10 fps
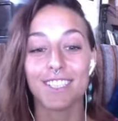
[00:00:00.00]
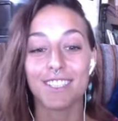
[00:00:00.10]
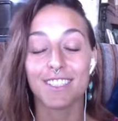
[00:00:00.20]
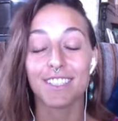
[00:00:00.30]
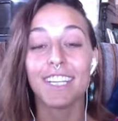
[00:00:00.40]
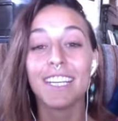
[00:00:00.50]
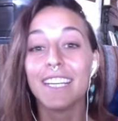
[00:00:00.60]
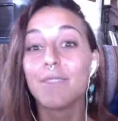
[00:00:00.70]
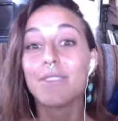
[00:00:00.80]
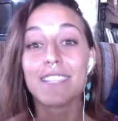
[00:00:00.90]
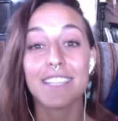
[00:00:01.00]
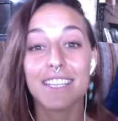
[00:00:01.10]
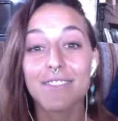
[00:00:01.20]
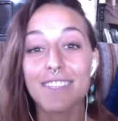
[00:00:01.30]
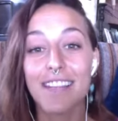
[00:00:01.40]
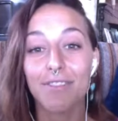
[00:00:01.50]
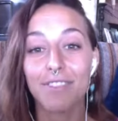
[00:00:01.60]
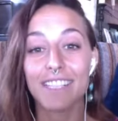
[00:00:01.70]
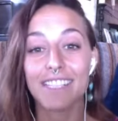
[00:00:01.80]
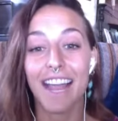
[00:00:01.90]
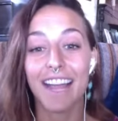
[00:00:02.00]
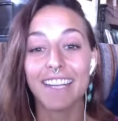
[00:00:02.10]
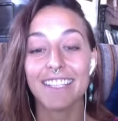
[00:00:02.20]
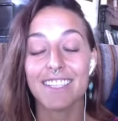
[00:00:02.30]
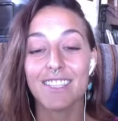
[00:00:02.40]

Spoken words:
to receive Steffani's guidance.